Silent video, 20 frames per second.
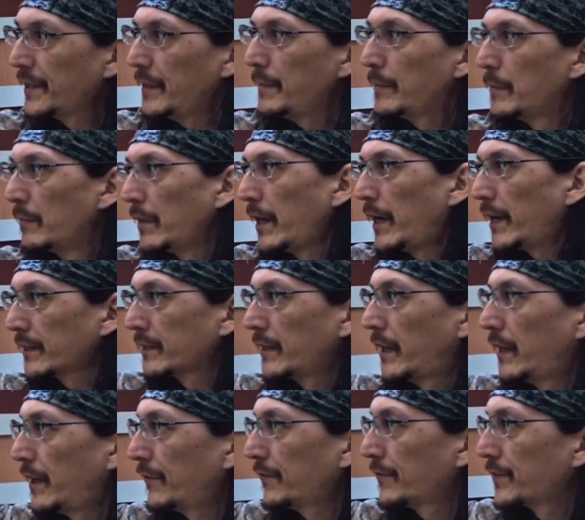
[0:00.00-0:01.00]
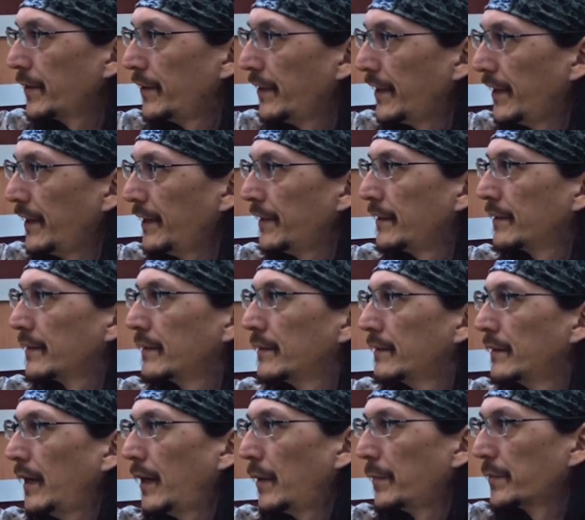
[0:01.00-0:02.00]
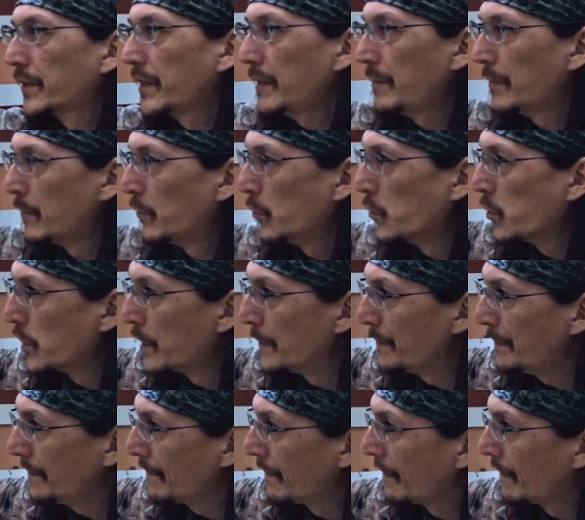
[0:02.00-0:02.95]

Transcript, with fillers: keep them blocked off so they helps keep them warm.